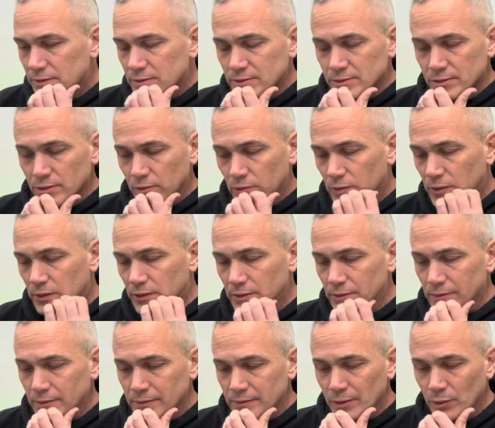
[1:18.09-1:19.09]

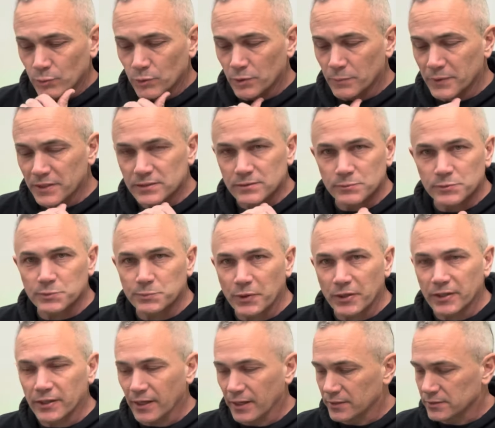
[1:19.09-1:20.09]
So there will be some
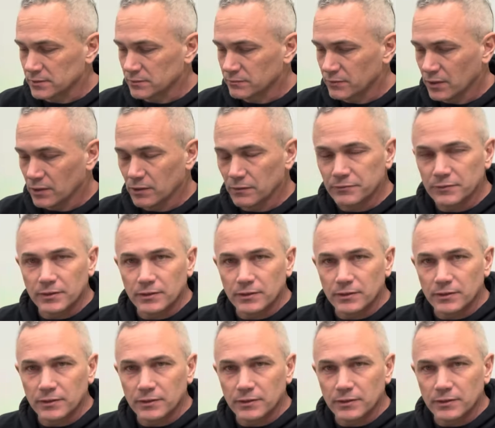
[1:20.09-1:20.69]
spray cans involved.